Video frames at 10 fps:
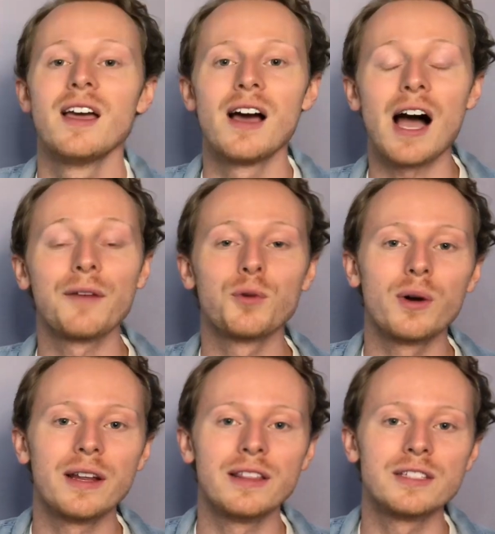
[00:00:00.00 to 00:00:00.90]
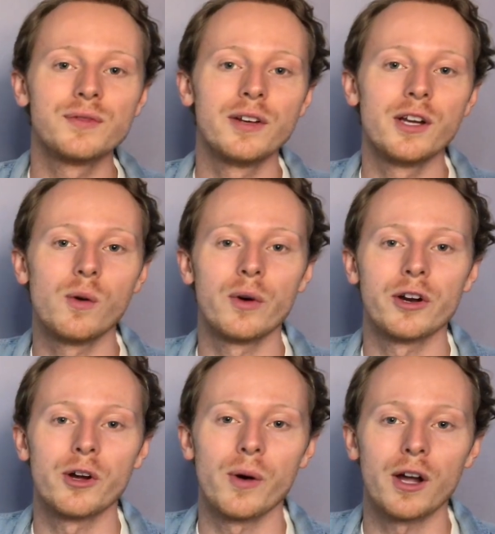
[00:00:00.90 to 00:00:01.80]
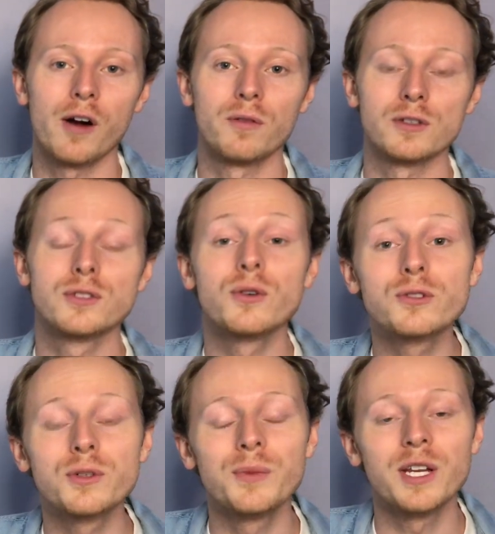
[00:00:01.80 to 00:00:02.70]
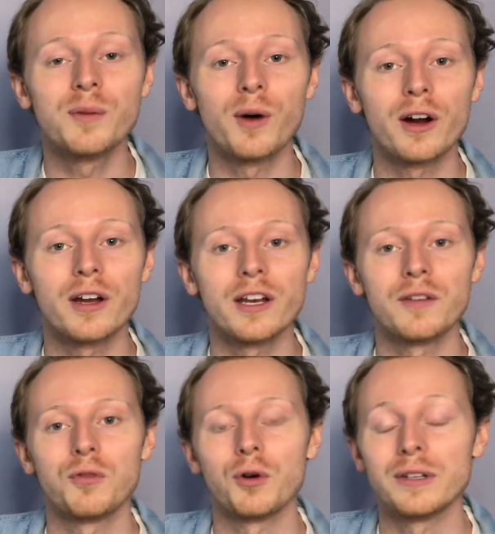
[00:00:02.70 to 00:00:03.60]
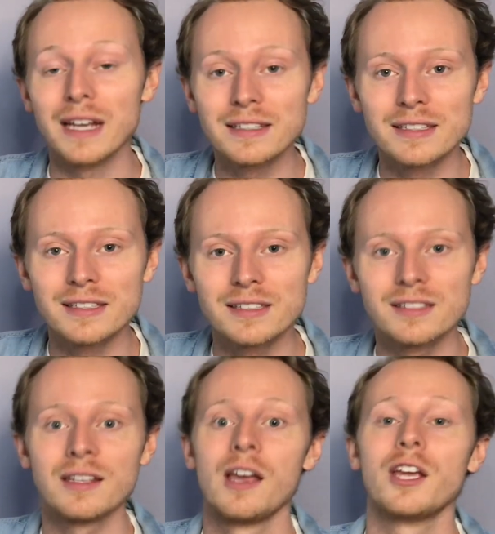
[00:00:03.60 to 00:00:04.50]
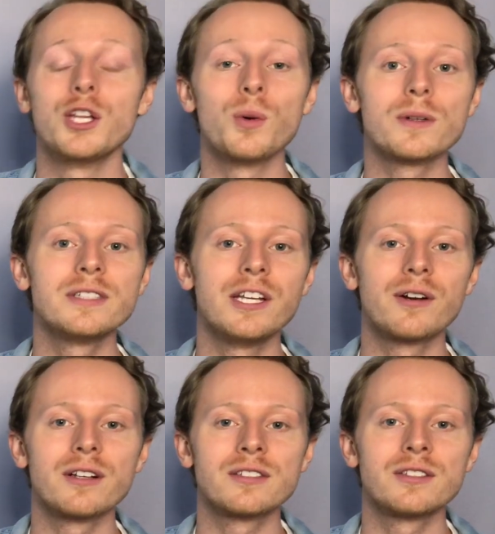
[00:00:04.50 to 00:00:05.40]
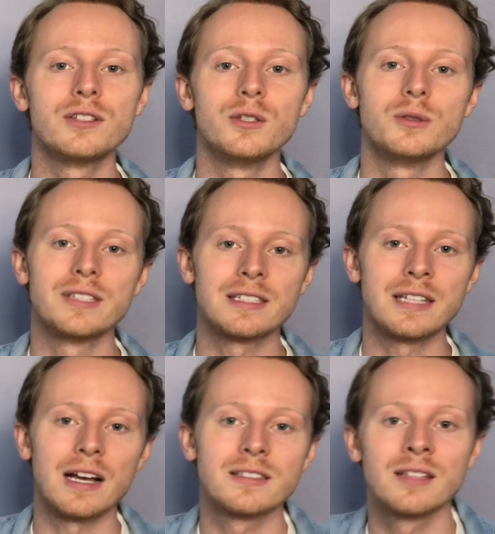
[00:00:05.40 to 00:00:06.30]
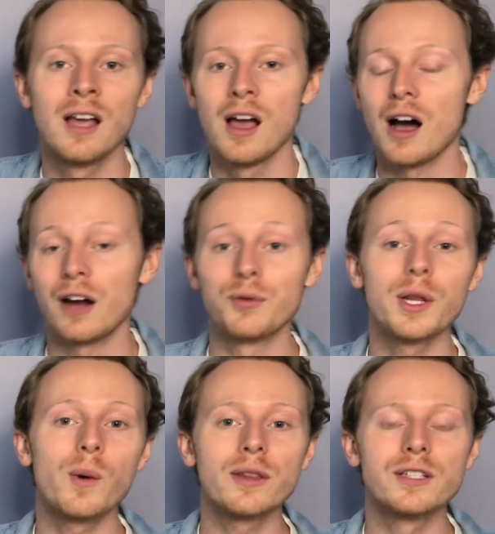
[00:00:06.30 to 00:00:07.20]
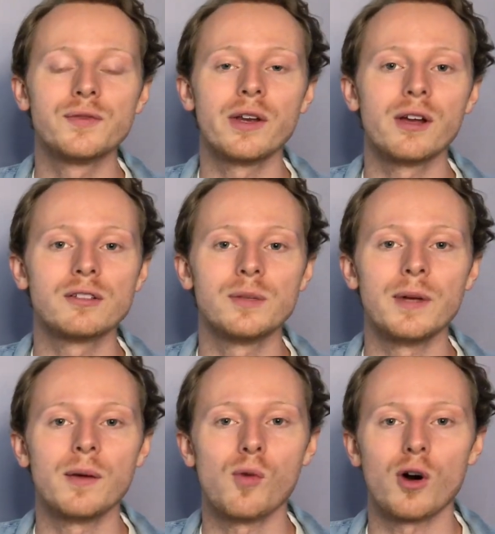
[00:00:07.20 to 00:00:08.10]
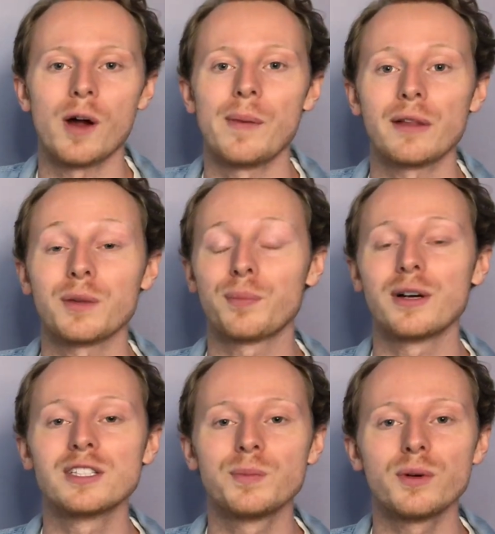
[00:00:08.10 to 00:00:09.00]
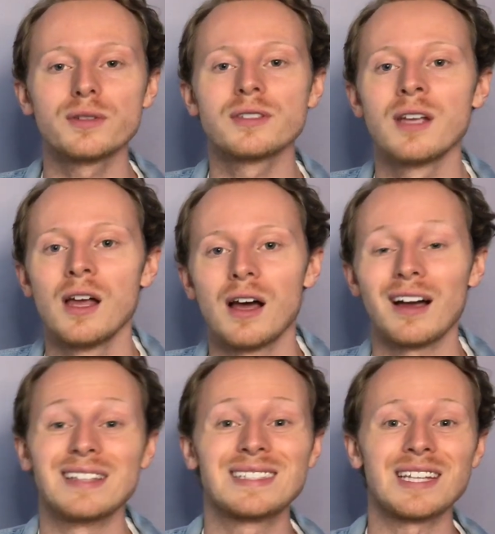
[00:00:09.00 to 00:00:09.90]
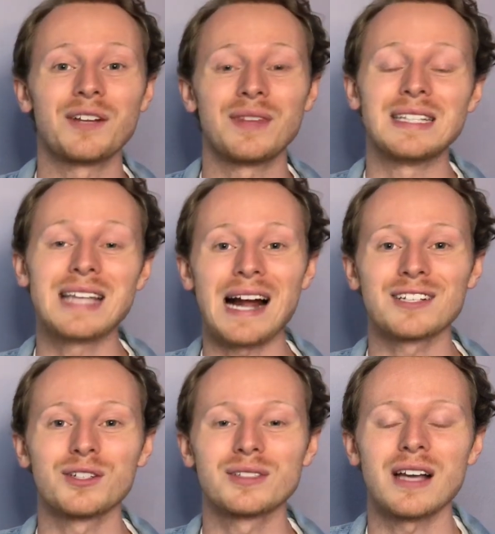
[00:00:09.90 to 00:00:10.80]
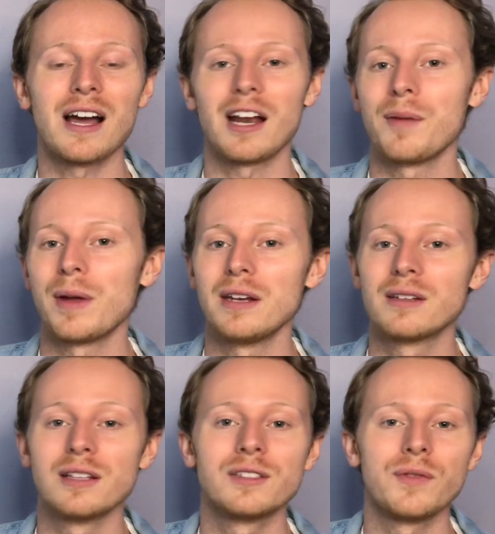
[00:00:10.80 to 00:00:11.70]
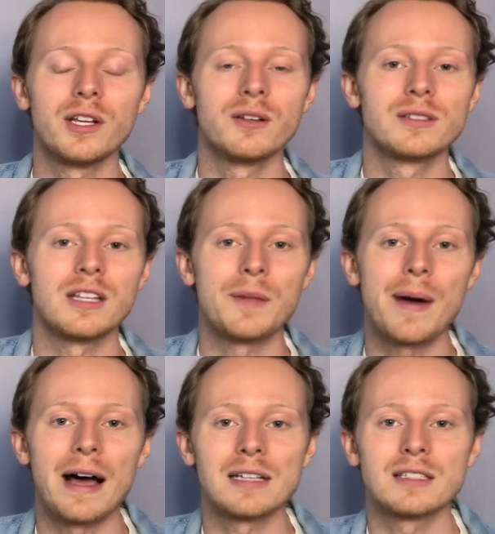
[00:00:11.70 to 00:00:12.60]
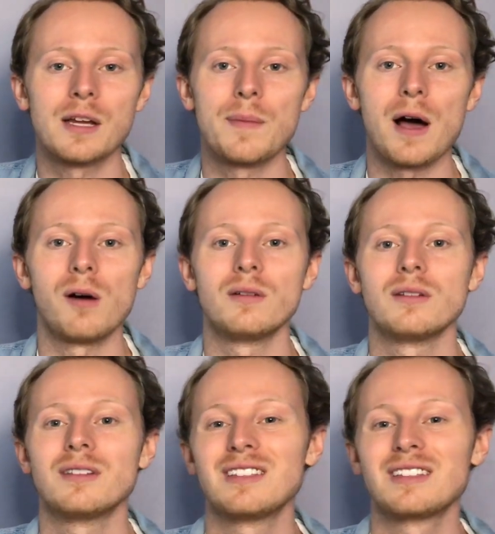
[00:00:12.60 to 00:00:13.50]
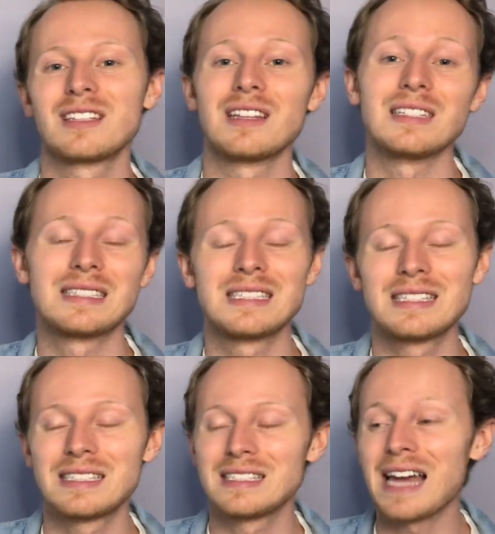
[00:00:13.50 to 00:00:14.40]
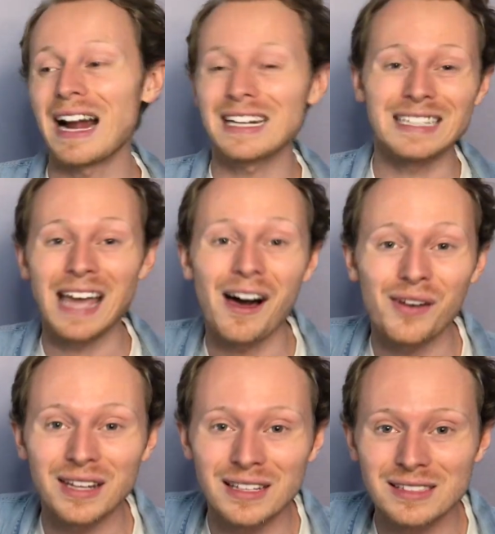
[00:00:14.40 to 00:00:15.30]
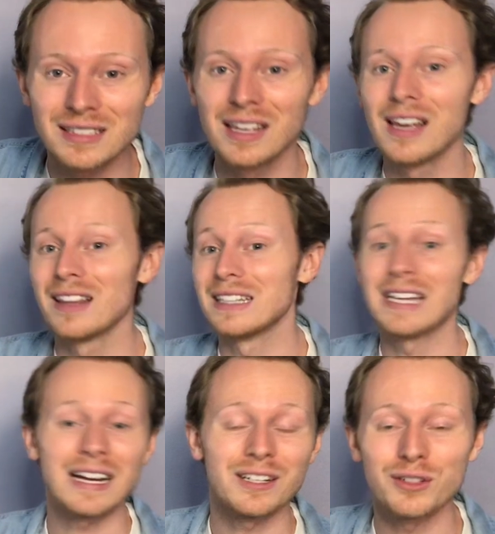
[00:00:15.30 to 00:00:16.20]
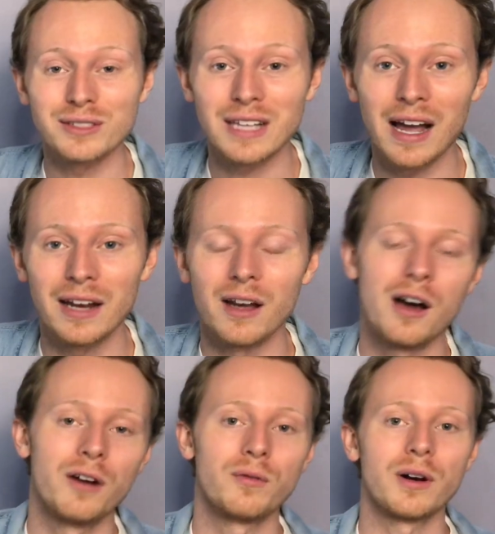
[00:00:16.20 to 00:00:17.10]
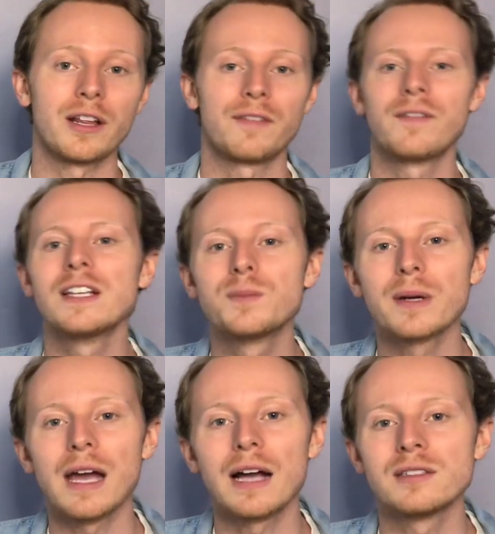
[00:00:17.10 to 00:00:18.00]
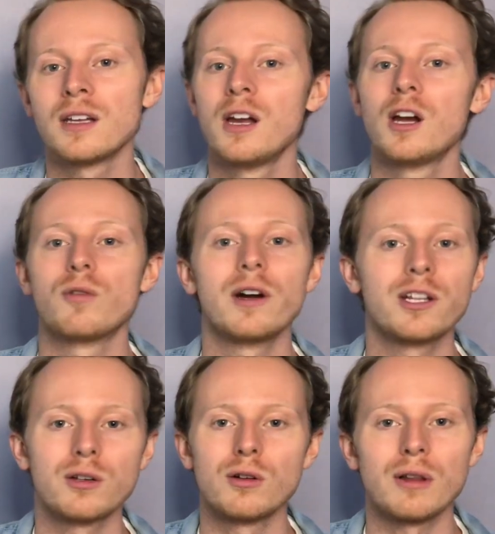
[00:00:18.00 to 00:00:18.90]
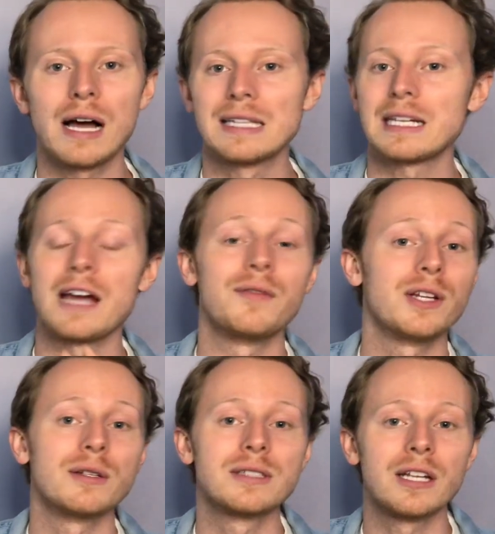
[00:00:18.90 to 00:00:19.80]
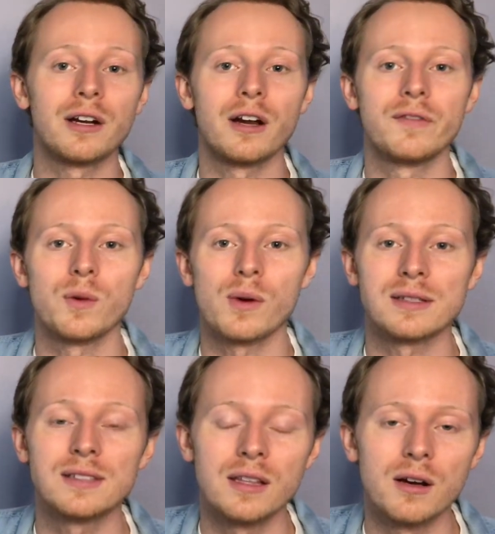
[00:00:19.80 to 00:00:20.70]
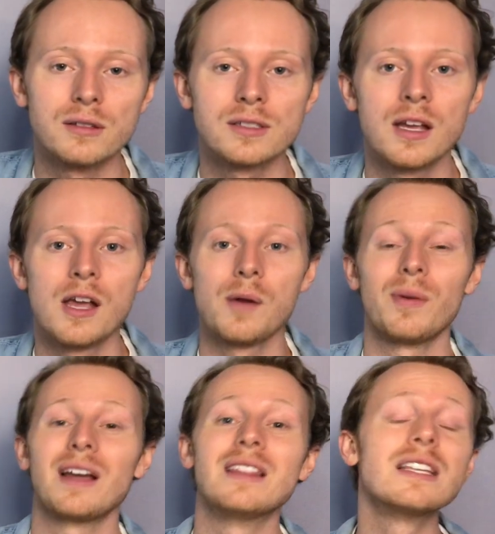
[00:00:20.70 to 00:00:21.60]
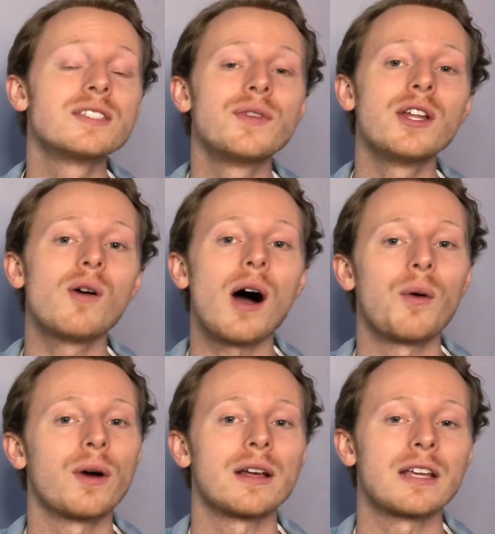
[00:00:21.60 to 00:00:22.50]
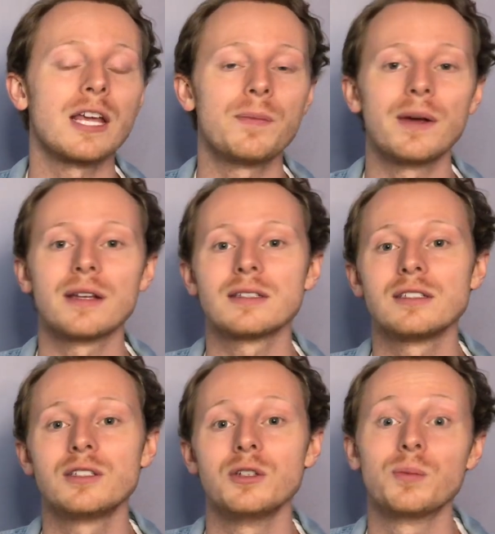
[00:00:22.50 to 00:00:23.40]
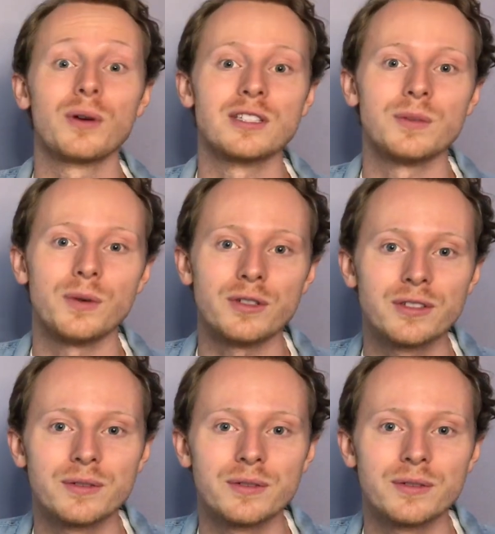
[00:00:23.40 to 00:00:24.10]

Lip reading: Hi everyone, in this video we are going over social media marketing for dentists, your secrets to success. I really want this video to be more about the principles instead of the tactical side. I made tons of videos in the past about the tacticalities, the technical side of running Facebook ads, running Google ads. I have videos here if you want to see those. But in this video, I want to keep it to principles.